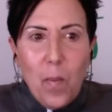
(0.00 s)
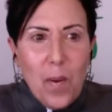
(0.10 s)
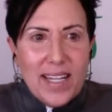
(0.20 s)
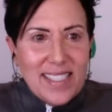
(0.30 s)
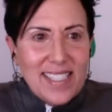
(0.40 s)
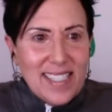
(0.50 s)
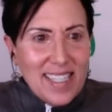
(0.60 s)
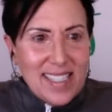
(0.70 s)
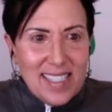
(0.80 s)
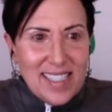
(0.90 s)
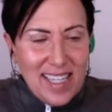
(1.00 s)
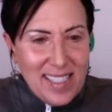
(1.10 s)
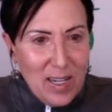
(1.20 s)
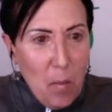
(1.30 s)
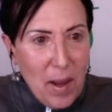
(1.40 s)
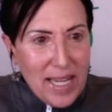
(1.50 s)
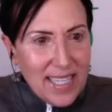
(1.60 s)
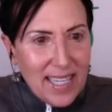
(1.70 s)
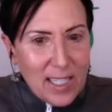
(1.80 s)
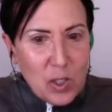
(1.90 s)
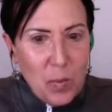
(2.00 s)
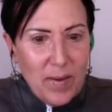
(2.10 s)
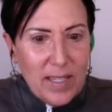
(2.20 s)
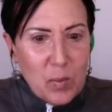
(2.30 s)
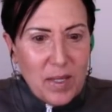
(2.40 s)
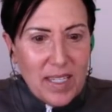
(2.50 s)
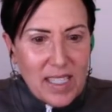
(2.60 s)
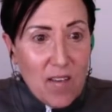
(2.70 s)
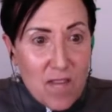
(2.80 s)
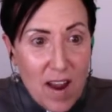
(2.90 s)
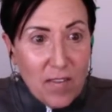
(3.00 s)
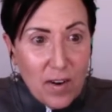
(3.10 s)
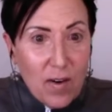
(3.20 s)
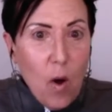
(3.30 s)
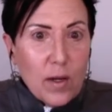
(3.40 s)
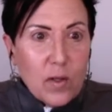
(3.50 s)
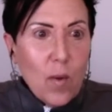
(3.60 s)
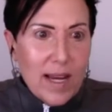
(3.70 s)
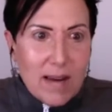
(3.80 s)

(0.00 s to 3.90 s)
But it's just such an amazing experience because I've never gone to a